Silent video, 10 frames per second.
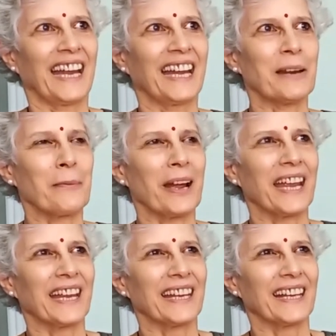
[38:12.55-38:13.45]
In a
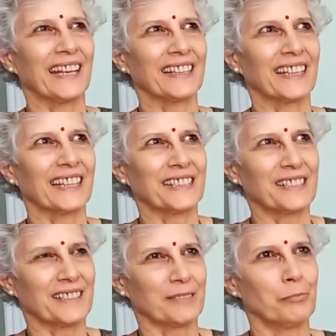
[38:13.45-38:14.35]
way,
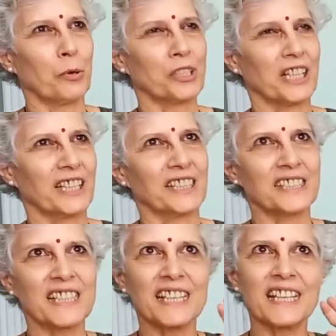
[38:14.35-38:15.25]
it's
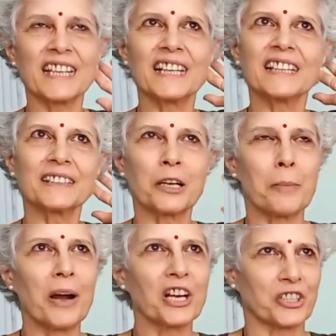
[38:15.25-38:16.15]
modernity,
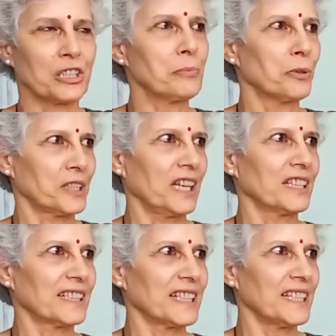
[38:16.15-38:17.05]
commercial
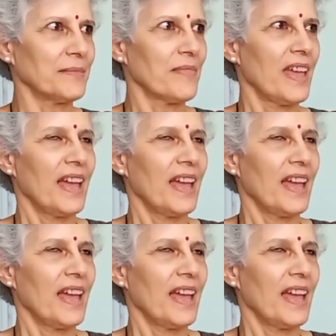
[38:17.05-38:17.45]
modernity.